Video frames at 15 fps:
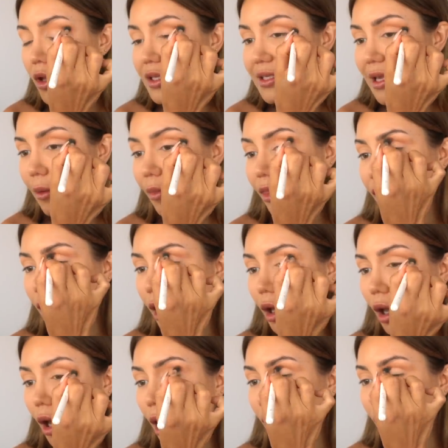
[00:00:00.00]
Same
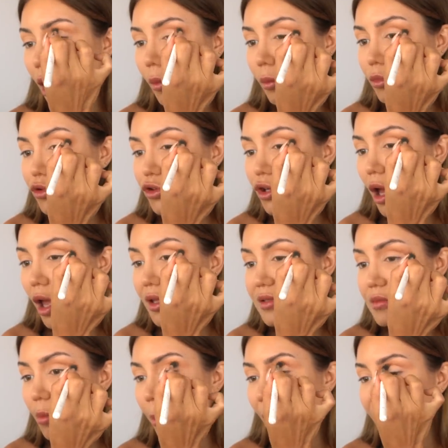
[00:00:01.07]
thing, I'm
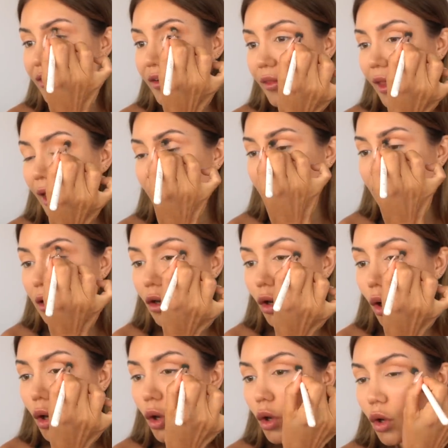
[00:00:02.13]
just buffing that
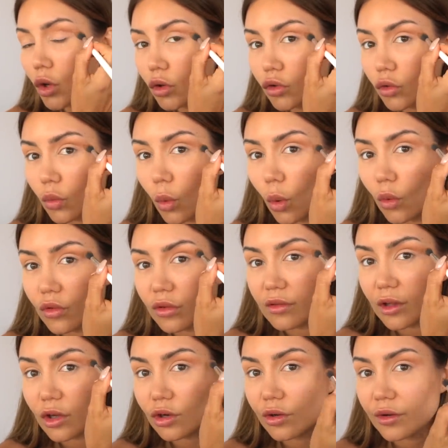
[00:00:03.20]
towards
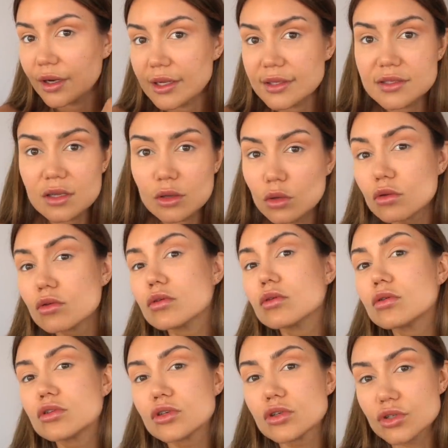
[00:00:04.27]
the crease
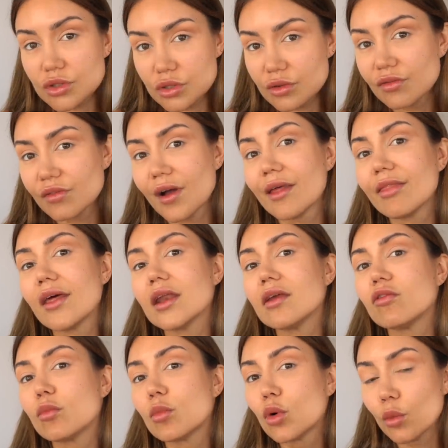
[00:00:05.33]
just to define that
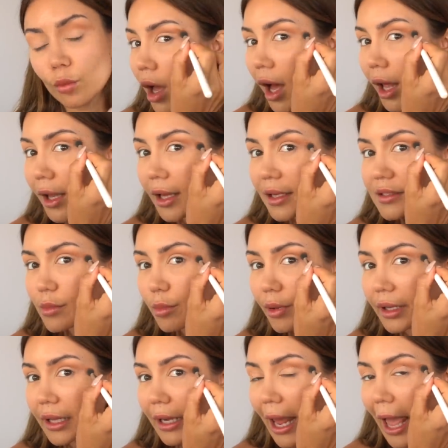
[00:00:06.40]
even more. I like to
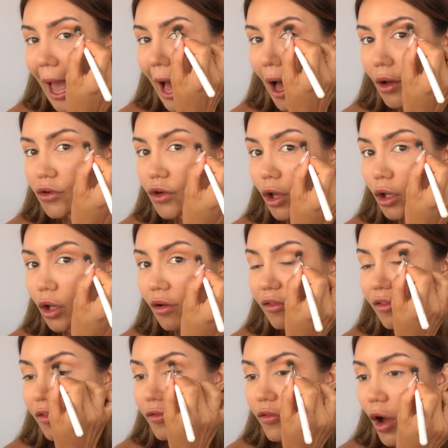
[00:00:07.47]
bring it out a lot
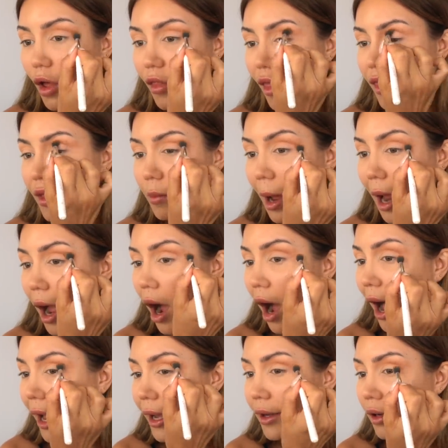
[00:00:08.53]
further than my
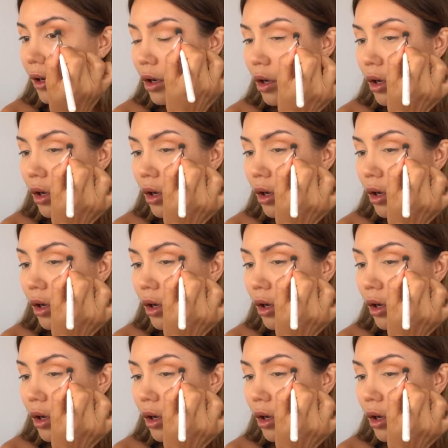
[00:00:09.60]
eye.